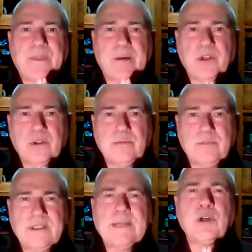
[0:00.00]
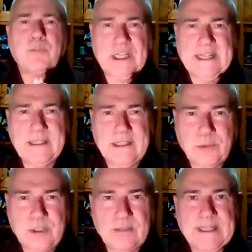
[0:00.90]
Namo Guru, Namo Buddhaya,
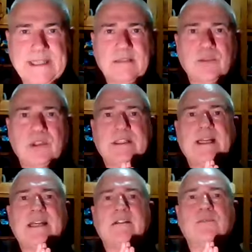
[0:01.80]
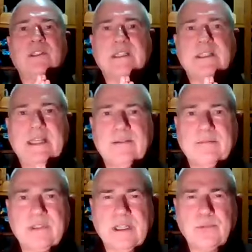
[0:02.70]
Namo Dharmaya, Namo Sanghaya, Namo
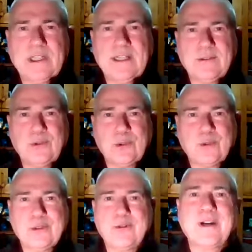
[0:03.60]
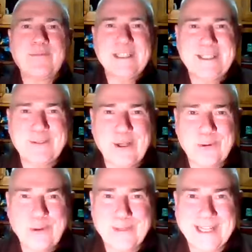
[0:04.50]
Yidam, Namo Khandro. Oh, I did the
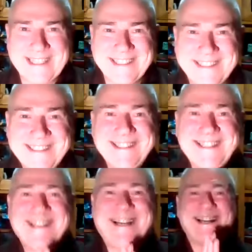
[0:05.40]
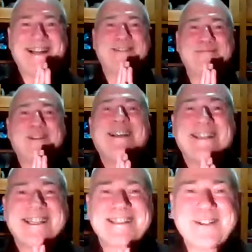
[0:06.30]
longer one.
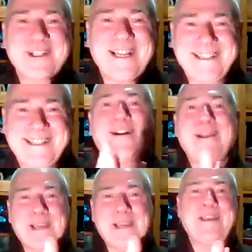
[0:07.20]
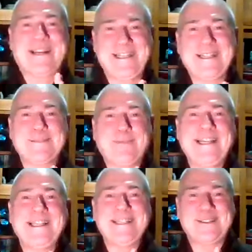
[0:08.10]
There's actually, maybe I can
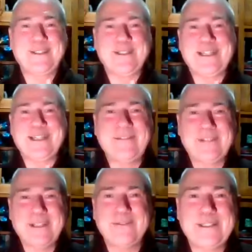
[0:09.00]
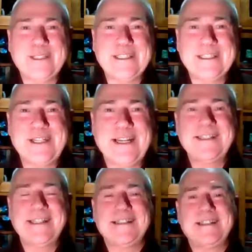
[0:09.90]
explain this to you now, even though we're doing the
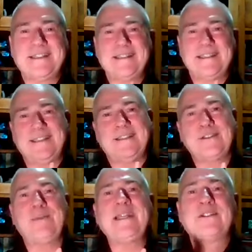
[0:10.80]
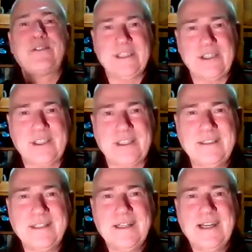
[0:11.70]
chanting, that in the Tibetan
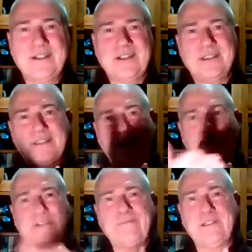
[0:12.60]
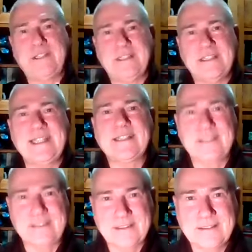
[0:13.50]
tradition, actually they take refuge in
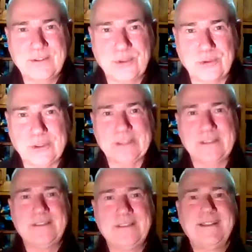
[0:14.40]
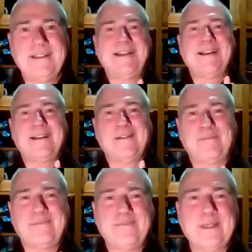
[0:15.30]
6 jewels,
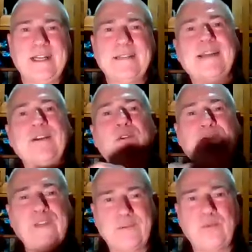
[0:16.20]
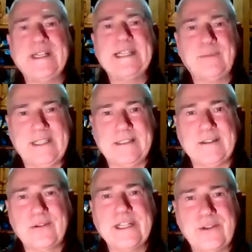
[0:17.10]
but they all fit really within the
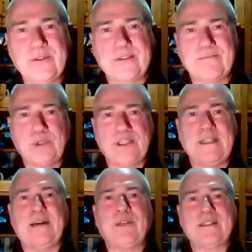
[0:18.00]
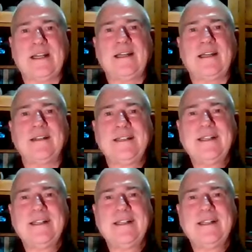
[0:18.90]
3 jewels of Buddha, Dhamma, Sangha.